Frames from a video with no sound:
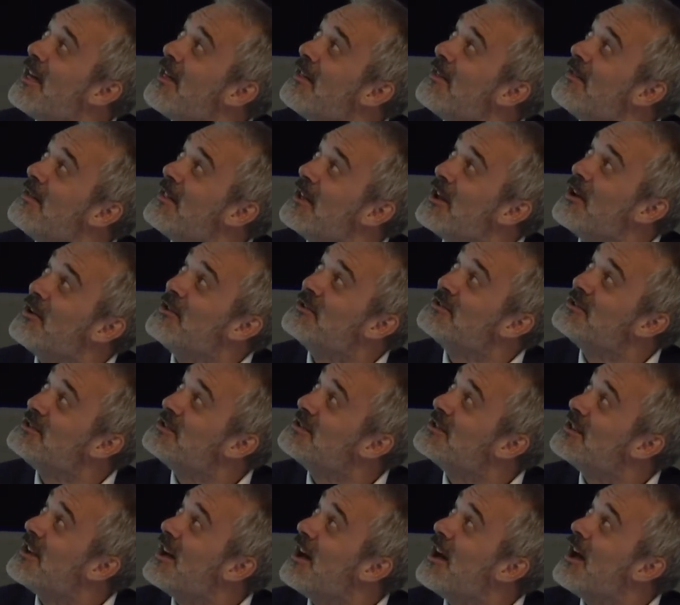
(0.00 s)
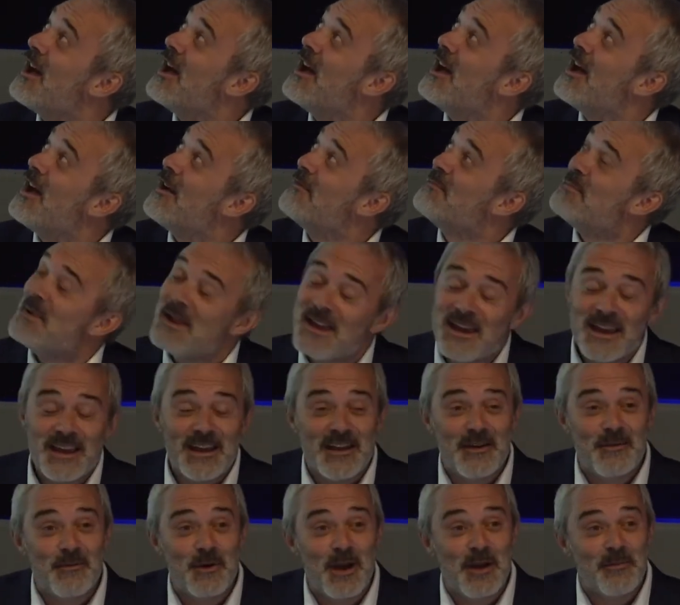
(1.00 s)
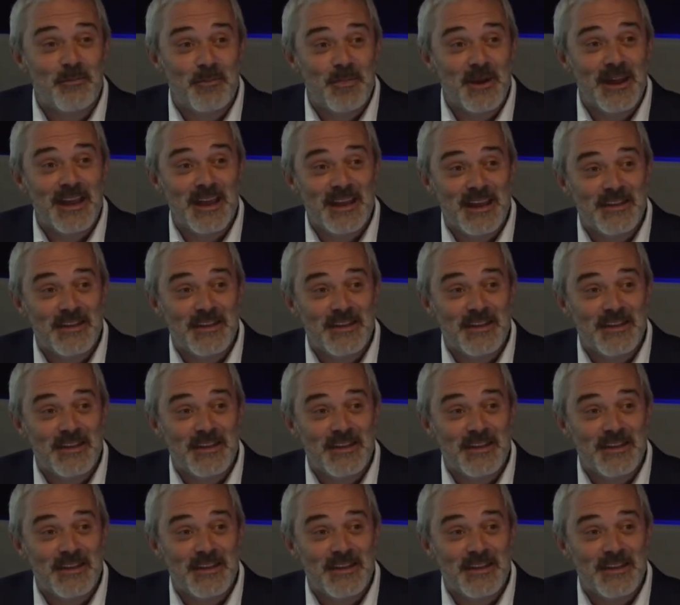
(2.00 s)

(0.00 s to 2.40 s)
The odds of being